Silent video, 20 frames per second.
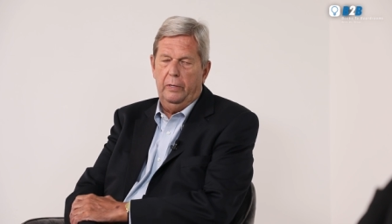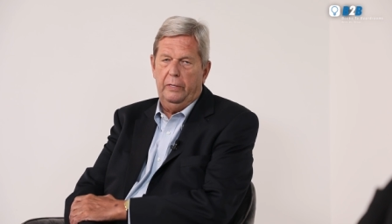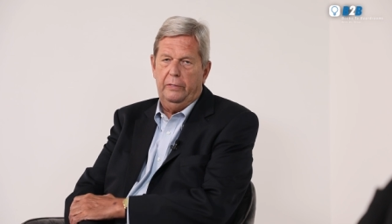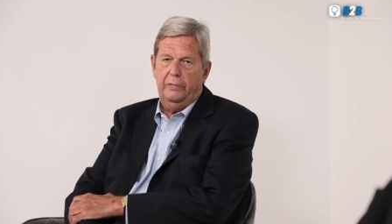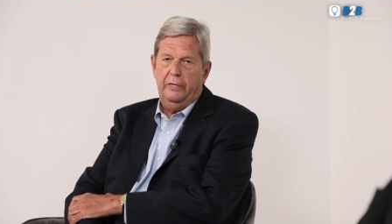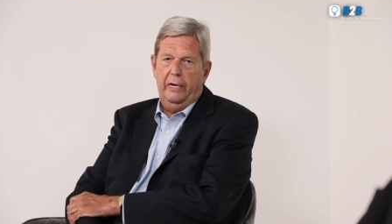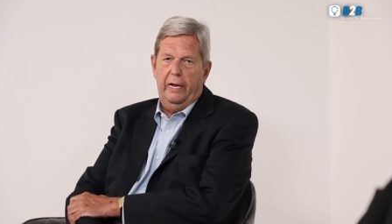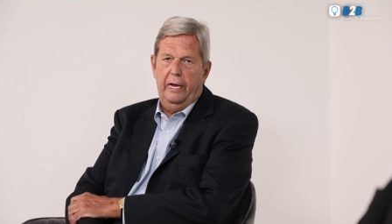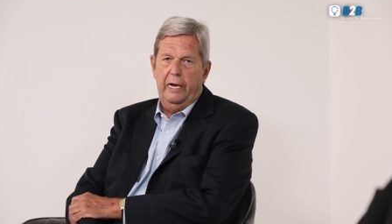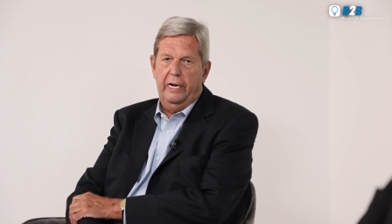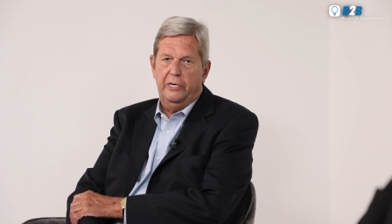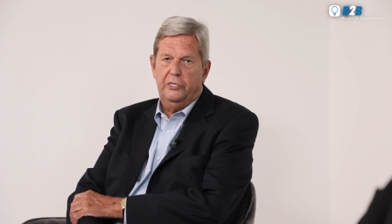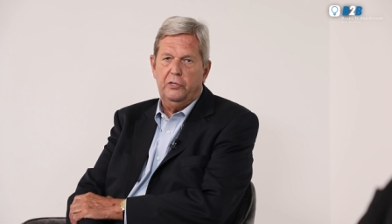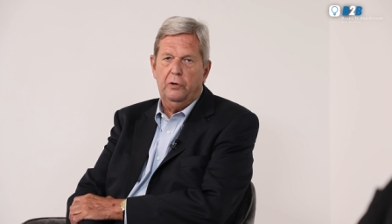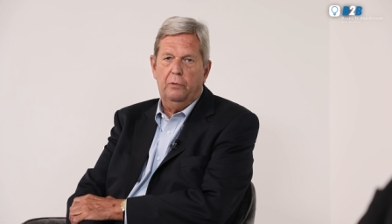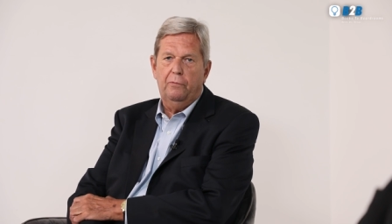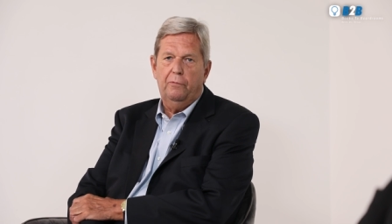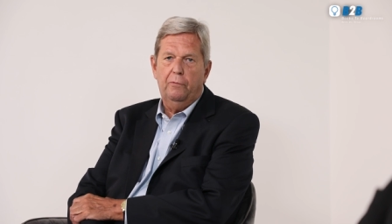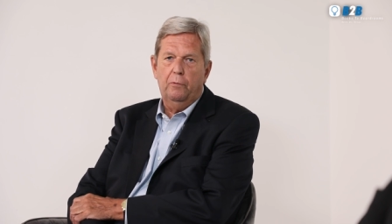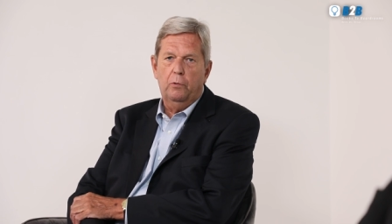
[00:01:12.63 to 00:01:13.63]
at the
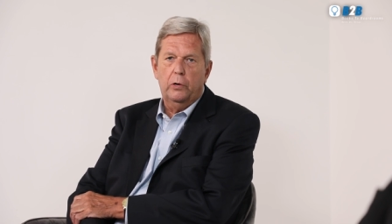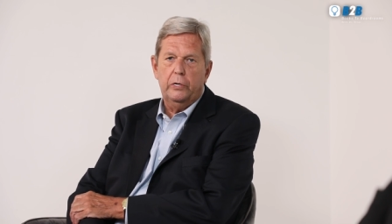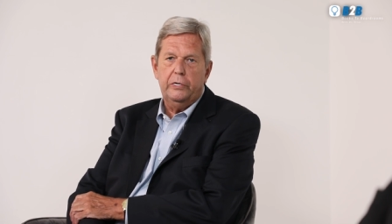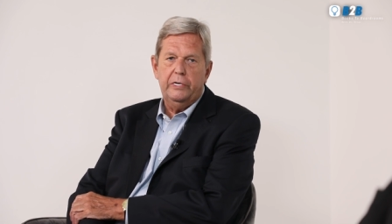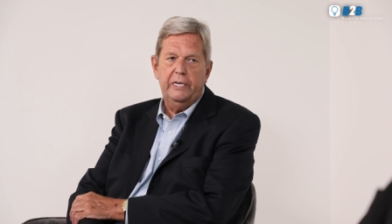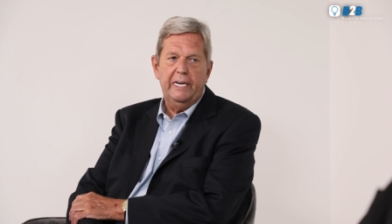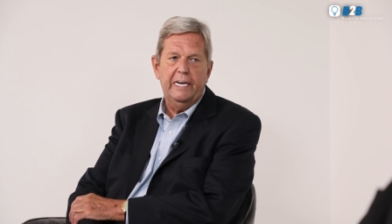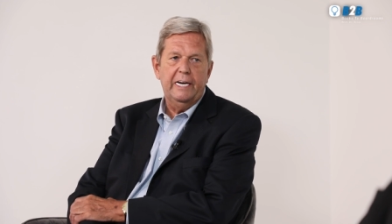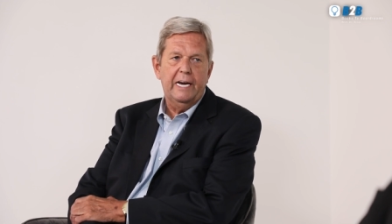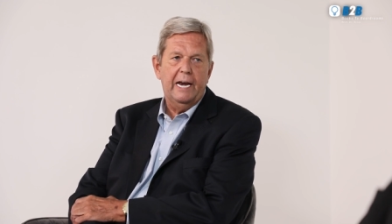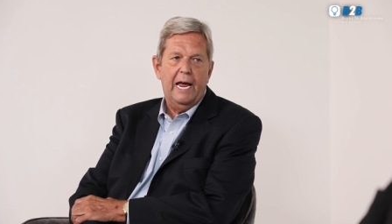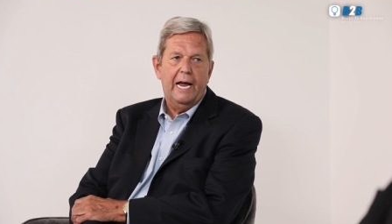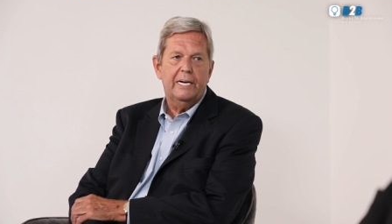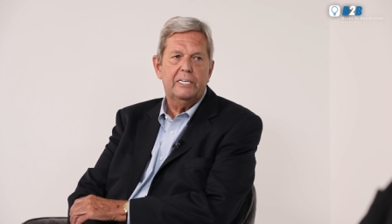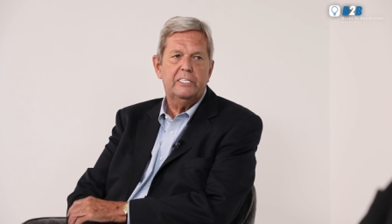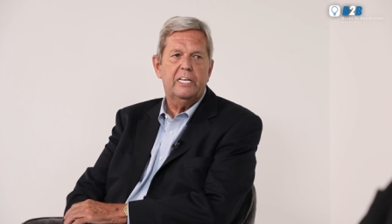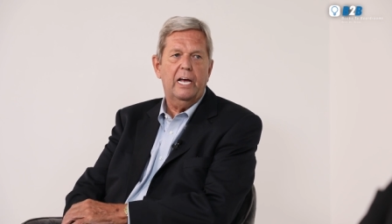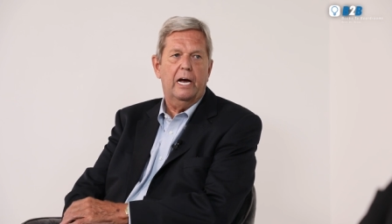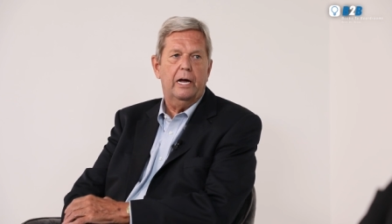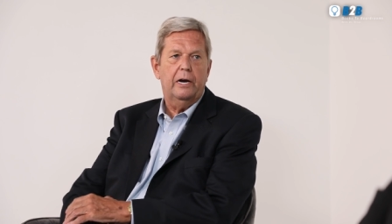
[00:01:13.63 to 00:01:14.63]
age of 14 I
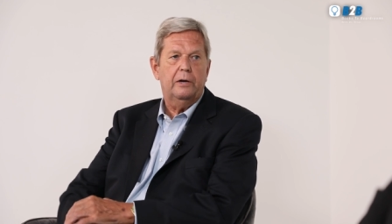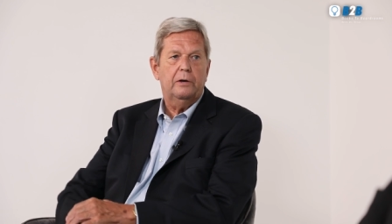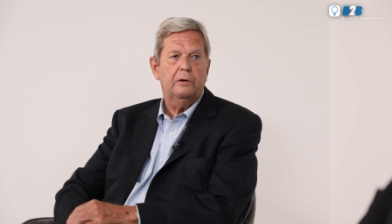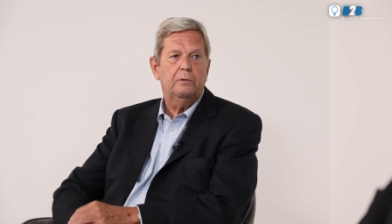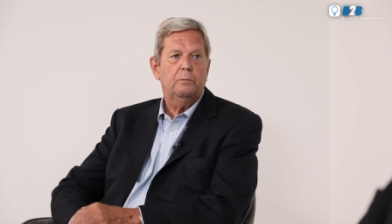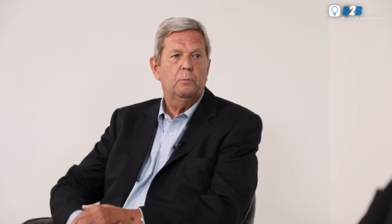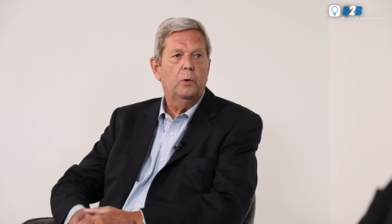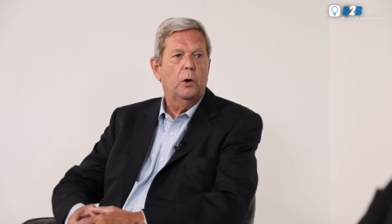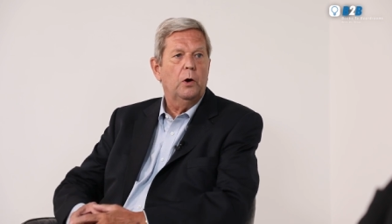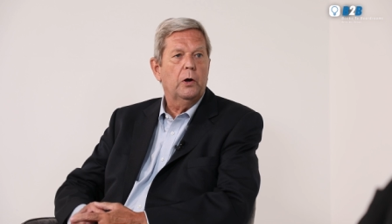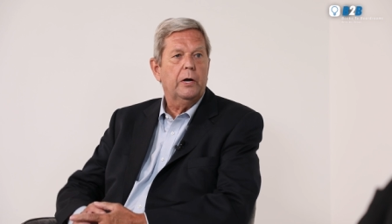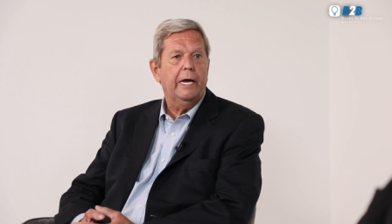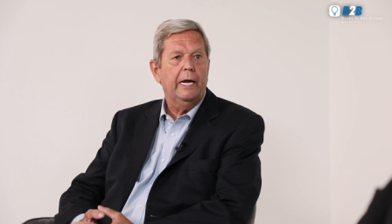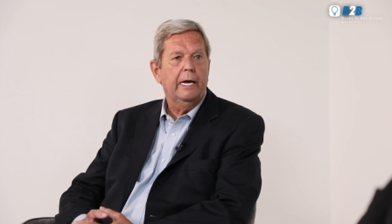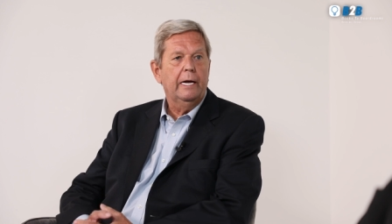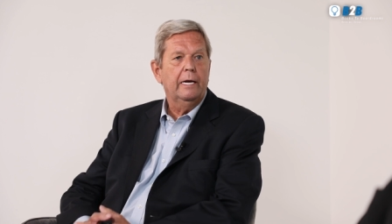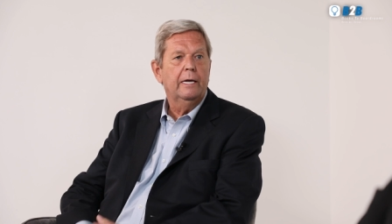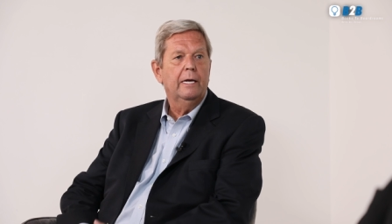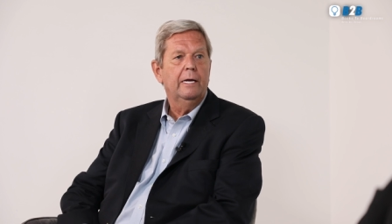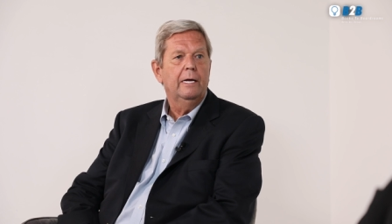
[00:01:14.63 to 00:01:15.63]
started
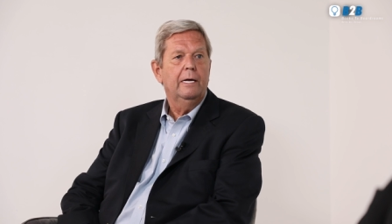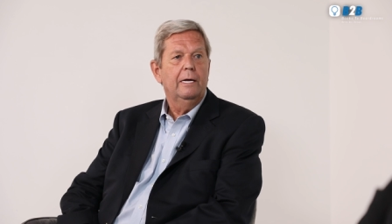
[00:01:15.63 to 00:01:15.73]
working,